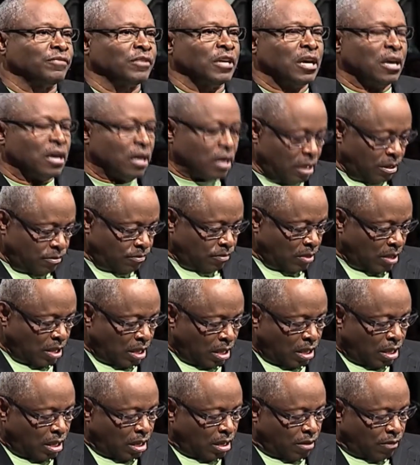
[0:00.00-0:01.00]
God.
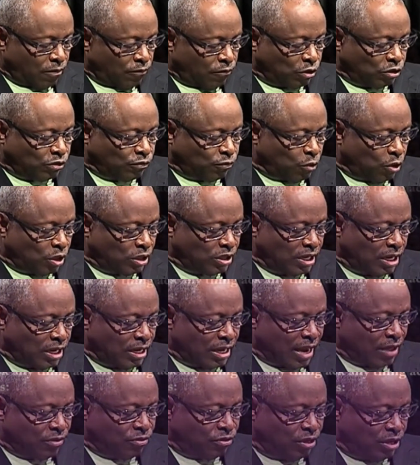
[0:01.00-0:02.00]
Verse 14,
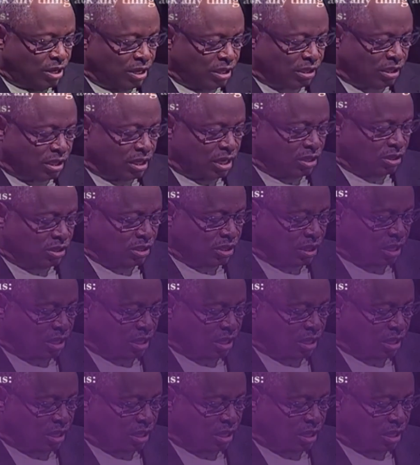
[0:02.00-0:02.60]
"And this is the